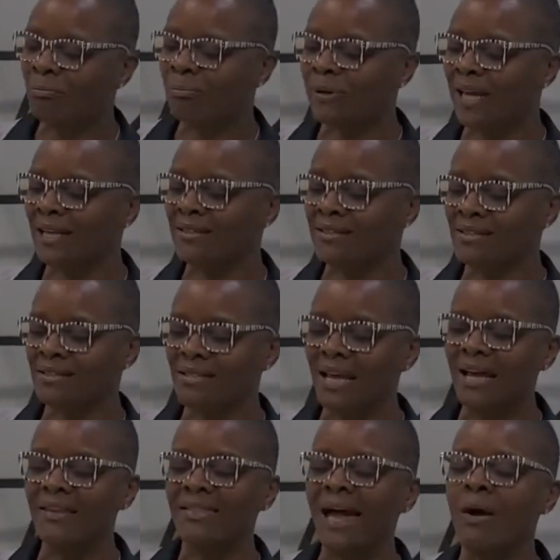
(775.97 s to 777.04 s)
places
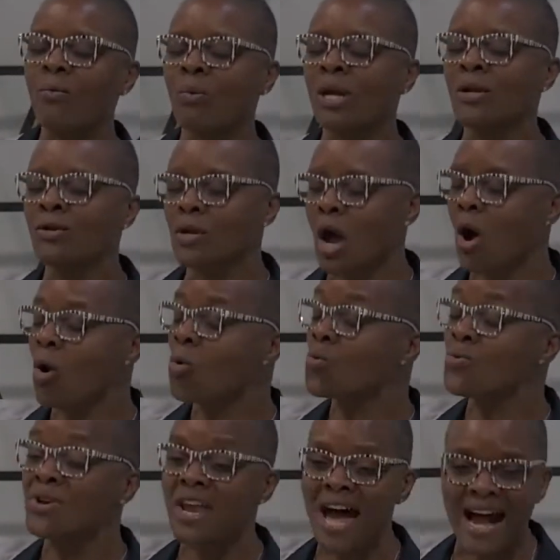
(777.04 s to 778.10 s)
that we know
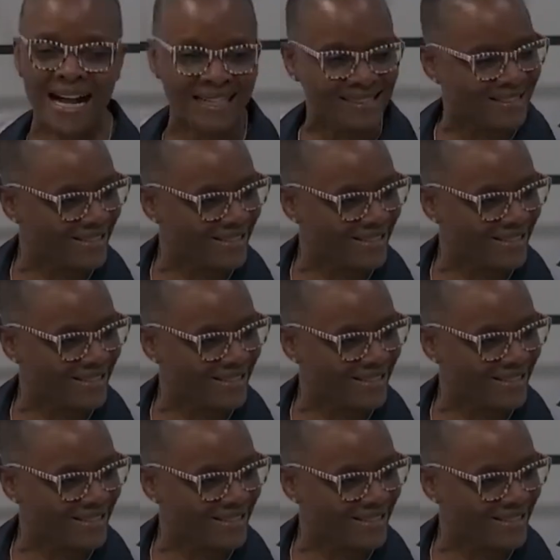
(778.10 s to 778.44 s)
not.